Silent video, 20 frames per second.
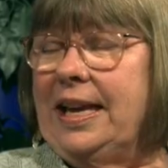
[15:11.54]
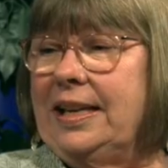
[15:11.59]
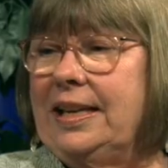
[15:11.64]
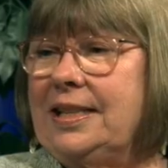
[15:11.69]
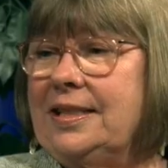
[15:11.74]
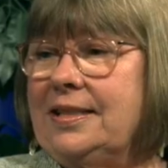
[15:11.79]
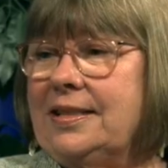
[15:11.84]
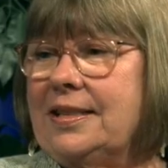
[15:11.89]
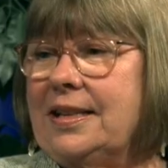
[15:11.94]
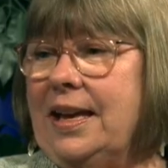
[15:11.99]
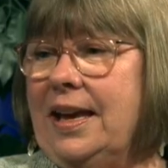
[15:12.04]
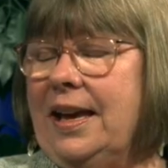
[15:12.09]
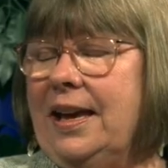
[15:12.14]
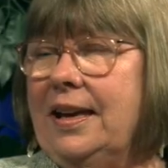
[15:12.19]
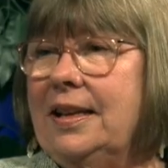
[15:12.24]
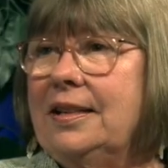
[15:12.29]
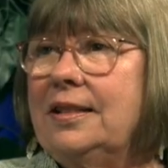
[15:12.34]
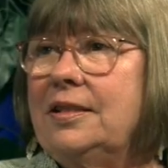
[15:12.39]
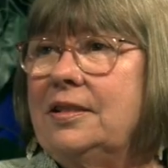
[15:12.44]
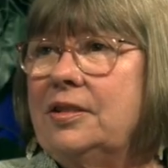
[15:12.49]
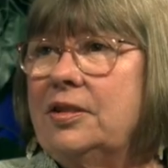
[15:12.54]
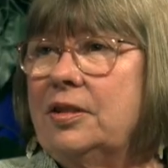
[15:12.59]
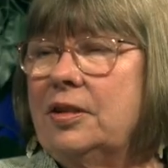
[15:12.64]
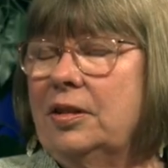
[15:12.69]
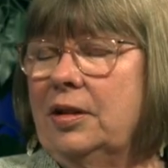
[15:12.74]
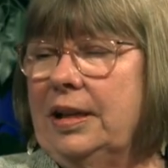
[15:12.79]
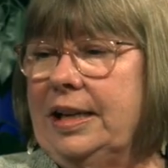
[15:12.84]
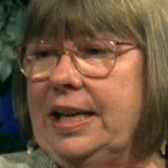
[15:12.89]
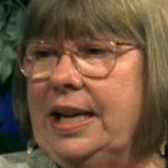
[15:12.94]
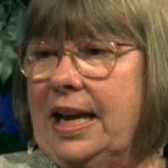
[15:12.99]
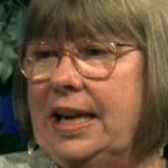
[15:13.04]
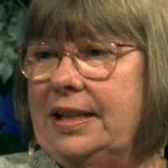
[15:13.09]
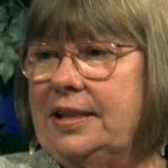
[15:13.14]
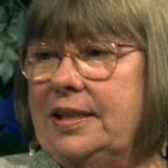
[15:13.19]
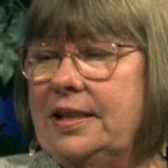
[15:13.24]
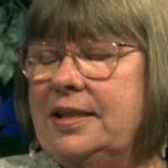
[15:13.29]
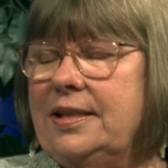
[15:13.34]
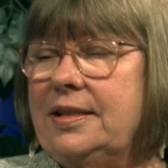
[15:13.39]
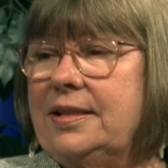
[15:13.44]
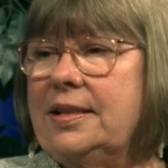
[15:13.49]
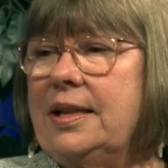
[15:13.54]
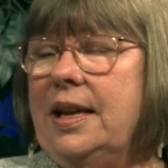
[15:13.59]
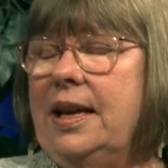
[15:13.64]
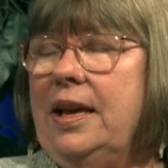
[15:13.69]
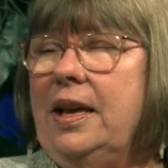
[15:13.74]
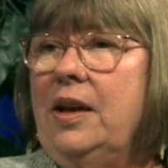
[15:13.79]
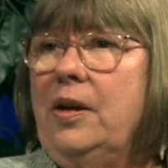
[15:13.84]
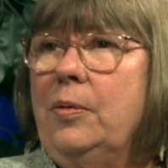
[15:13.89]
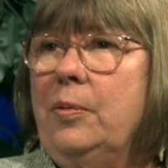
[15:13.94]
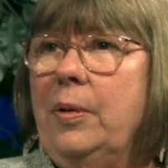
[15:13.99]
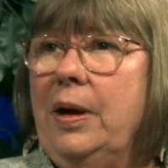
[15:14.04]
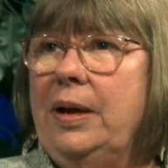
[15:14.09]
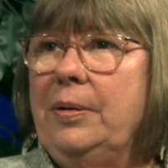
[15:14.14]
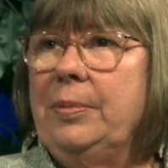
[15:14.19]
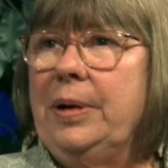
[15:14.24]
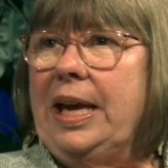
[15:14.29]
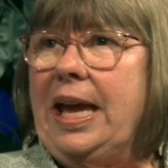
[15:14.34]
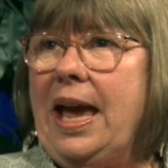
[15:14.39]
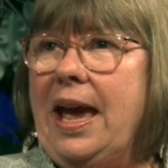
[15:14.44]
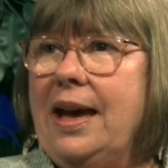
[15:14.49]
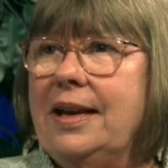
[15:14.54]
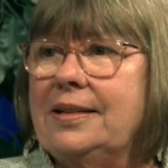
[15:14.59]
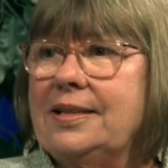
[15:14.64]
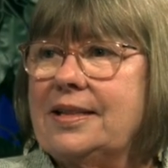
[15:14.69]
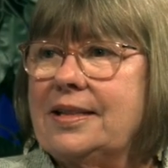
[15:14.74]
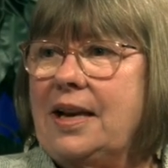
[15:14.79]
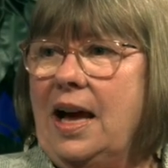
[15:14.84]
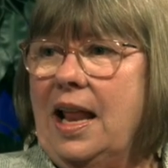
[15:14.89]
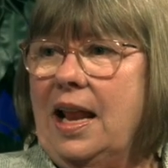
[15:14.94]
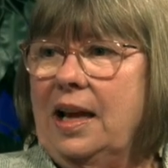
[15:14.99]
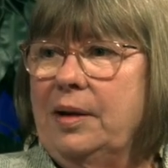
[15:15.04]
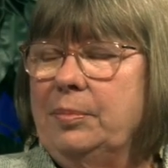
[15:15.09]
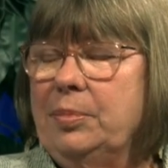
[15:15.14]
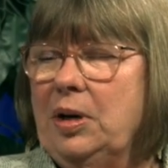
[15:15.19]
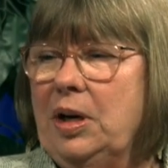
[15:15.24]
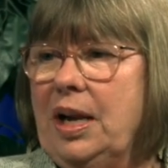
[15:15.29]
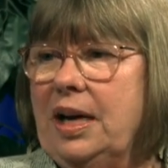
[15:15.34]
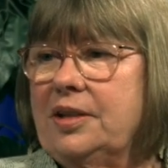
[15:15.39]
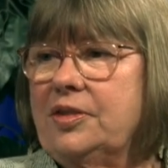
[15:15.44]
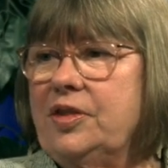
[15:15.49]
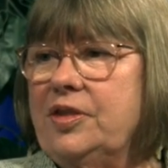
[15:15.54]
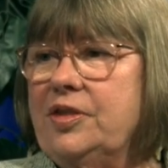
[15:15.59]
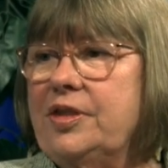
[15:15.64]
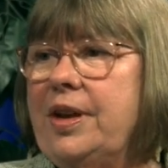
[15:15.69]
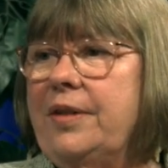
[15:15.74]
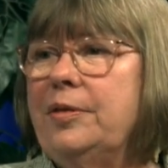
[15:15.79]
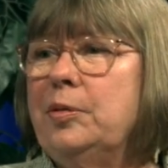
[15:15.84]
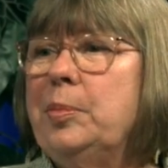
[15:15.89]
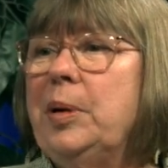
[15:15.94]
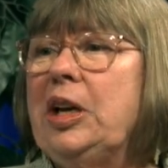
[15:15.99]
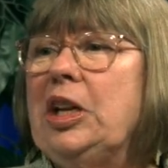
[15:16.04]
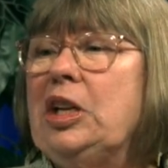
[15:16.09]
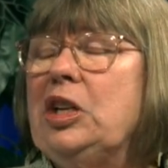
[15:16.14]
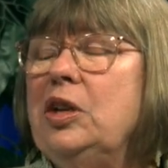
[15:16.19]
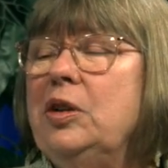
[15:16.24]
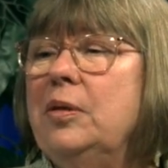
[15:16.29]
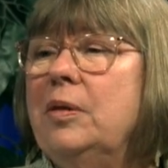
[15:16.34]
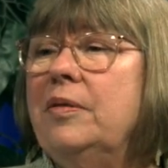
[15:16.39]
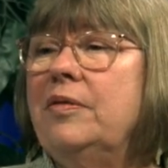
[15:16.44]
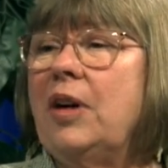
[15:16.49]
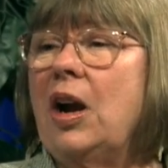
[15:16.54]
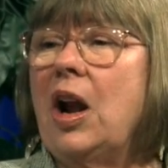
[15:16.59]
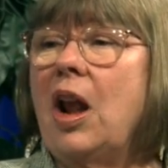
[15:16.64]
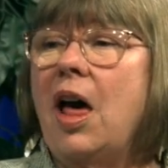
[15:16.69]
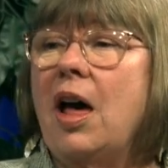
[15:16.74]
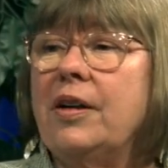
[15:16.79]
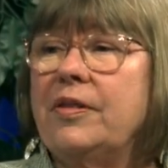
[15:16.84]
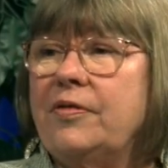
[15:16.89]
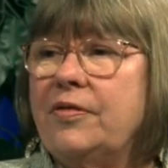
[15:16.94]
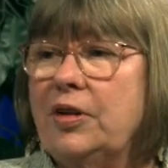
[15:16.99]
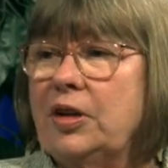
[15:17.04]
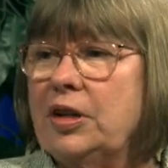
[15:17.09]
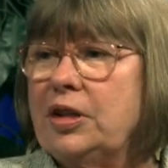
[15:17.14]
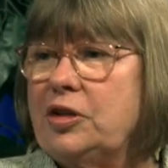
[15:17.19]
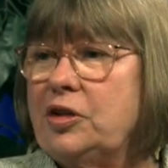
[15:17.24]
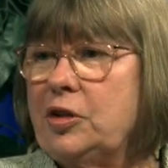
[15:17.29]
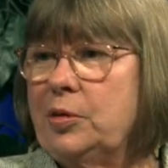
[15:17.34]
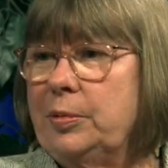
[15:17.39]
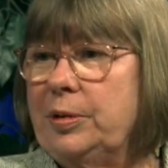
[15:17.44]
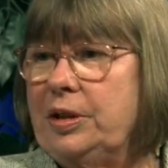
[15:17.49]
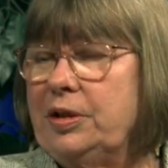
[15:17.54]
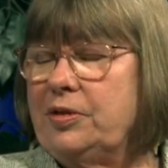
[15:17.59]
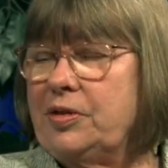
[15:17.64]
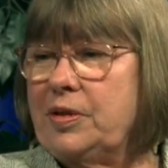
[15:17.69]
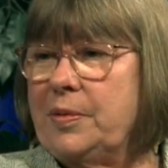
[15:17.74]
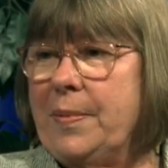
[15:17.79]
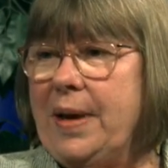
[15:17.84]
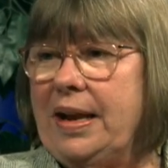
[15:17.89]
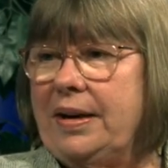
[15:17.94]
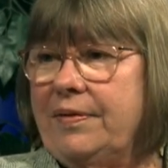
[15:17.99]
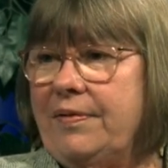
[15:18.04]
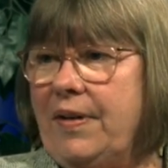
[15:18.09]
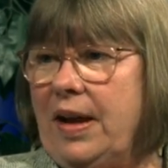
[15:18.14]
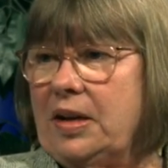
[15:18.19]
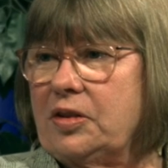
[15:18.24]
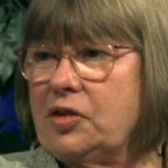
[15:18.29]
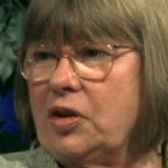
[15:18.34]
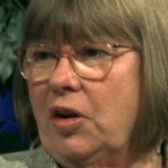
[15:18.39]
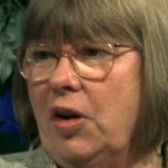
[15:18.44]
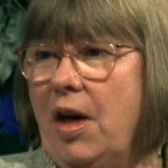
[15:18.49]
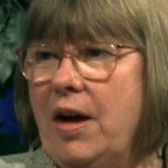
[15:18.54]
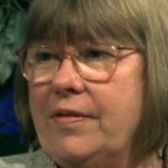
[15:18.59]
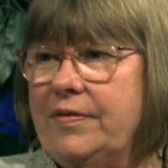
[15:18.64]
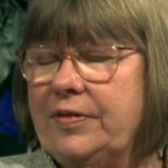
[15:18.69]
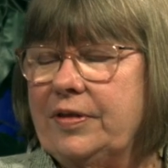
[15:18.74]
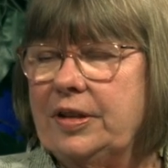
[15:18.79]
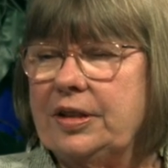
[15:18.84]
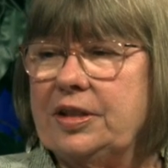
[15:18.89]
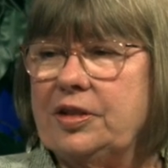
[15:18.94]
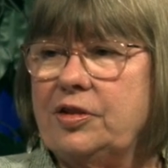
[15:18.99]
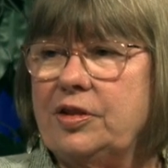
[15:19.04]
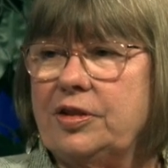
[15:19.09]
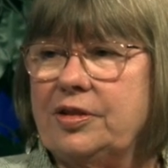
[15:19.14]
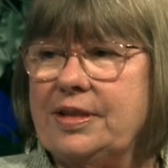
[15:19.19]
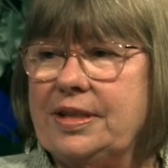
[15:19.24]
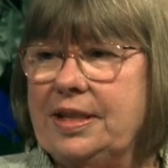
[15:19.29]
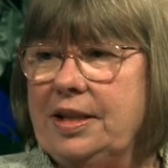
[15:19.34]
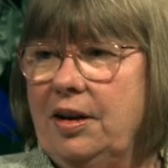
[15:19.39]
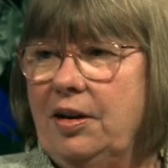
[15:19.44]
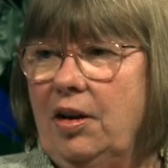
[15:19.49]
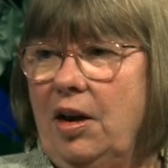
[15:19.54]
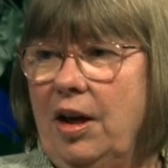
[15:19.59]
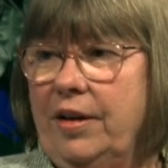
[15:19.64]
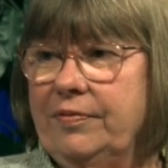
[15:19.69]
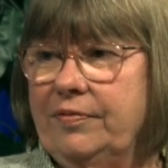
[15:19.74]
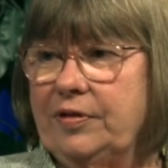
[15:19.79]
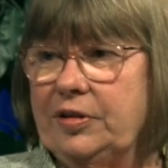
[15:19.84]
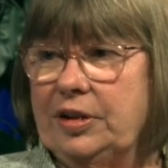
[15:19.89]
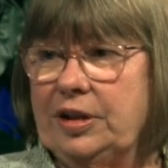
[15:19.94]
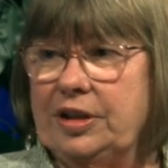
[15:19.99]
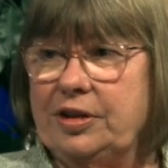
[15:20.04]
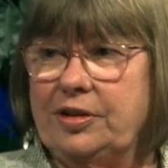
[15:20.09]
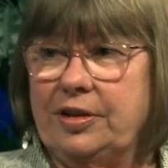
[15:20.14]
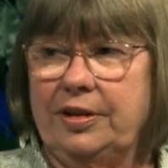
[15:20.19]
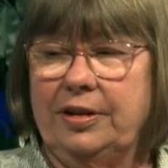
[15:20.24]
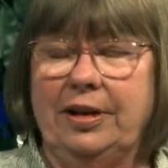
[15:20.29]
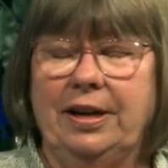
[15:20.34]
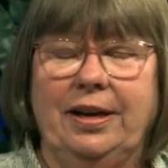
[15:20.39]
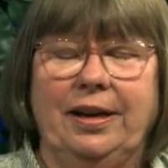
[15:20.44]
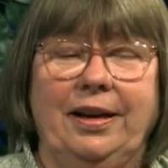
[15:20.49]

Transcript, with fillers: 80s and early 90s, yeah. when we had Skyline Productions, everybody knew of our lawn furniture. We used to manufacture lawn furniture, cedar lawn furniture.